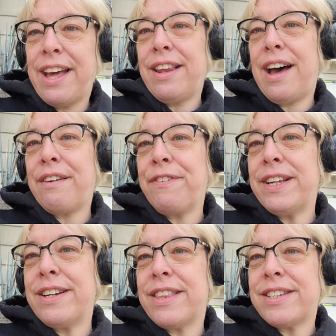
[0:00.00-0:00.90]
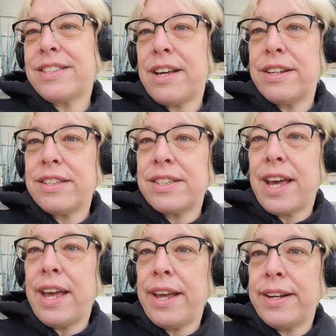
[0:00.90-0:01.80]
sail off into the
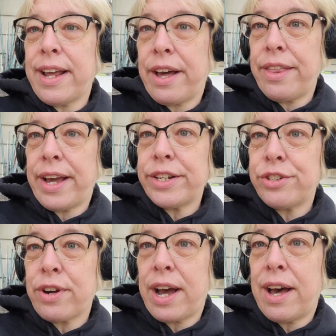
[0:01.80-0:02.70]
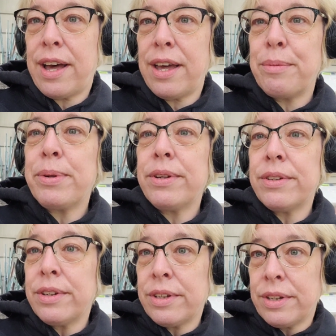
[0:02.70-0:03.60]
sunset, and now that tribe
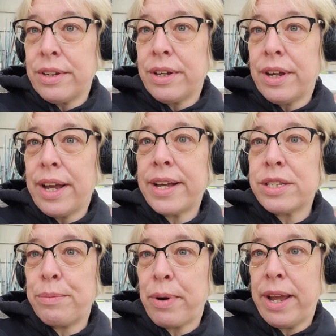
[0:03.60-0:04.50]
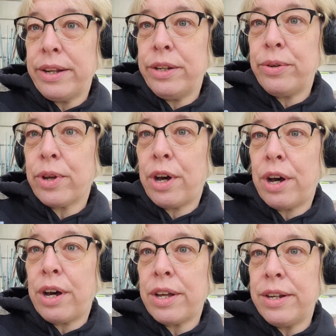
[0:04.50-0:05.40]
has a brand new
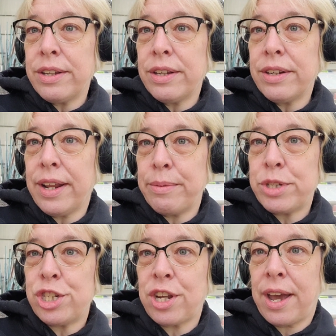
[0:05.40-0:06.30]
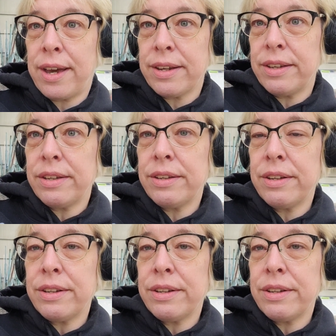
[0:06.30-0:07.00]
god named Shaq.